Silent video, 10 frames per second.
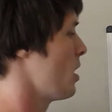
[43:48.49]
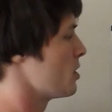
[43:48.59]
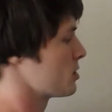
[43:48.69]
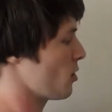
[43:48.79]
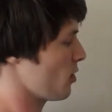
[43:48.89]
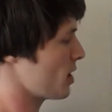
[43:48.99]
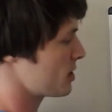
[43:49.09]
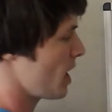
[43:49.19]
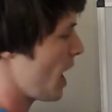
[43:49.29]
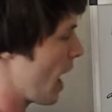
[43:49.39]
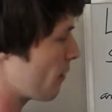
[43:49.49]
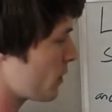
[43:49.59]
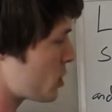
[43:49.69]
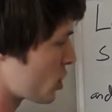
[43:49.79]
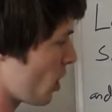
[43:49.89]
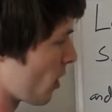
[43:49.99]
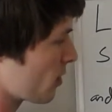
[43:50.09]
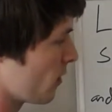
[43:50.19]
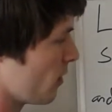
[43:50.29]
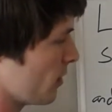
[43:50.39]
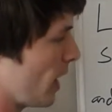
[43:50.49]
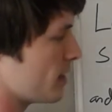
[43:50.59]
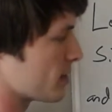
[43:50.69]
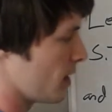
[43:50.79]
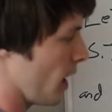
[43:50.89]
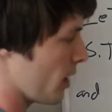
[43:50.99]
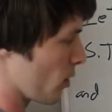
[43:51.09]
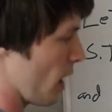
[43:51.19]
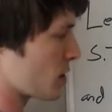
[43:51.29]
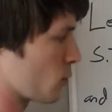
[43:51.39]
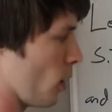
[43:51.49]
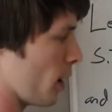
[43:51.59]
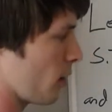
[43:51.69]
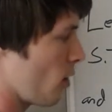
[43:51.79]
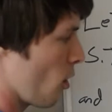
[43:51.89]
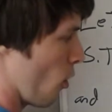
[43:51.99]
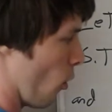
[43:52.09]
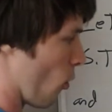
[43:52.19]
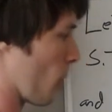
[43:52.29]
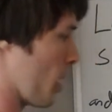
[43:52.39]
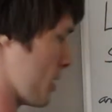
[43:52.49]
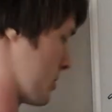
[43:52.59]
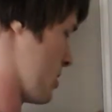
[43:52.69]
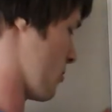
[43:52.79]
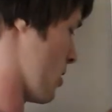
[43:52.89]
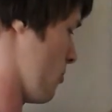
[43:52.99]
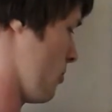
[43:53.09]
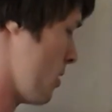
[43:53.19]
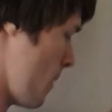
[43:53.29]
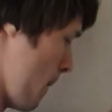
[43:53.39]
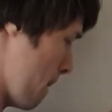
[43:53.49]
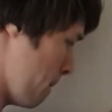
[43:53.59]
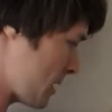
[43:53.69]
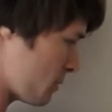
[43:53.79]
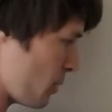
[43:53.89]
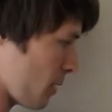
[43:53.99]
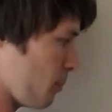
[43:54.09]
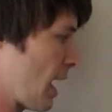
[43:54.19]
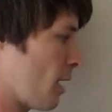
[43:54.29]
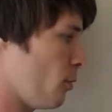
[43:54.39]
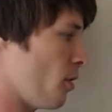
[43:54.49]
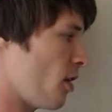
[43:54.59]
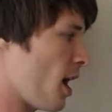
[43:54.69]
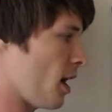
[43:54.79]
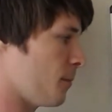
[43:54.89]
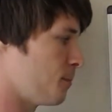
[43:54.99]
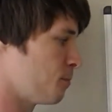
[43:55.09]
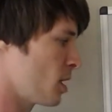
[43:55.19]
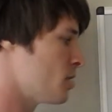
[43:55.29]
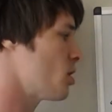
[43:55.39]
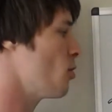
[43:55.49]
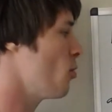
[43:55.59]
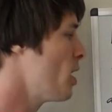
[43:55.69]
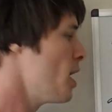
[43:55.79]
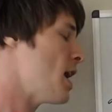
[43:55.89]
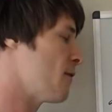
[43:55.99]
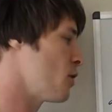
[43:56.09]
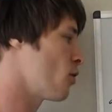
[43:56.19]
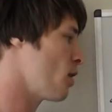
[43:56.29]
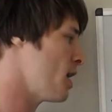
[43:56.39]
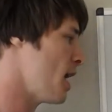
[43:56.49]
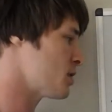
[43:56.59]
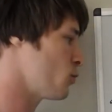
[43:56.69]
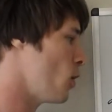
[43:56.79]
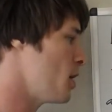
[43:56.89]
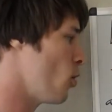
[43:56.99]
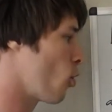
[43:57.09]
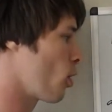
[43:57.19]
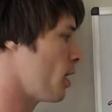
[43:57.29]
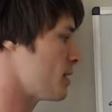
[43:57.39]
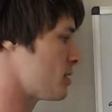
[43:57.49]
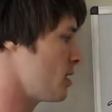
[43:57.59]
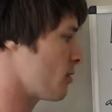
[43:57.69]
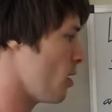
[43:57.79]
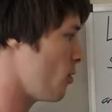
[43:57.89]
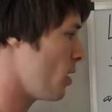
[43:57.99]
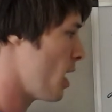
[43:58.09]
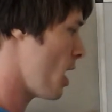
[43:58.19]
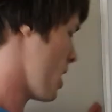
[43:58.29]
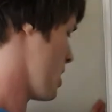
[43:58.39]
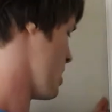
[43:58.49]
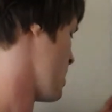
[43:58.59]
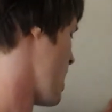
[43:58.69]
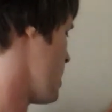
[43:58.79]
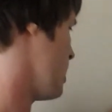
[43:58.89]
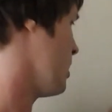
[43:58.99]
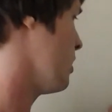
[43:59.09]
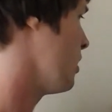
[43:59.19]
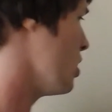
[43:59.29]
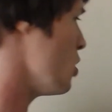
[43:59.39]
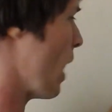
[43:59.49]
So thus, every chart that is in either S1 or in S0 must be compatible with A. So if you're in S1 or in S0, then you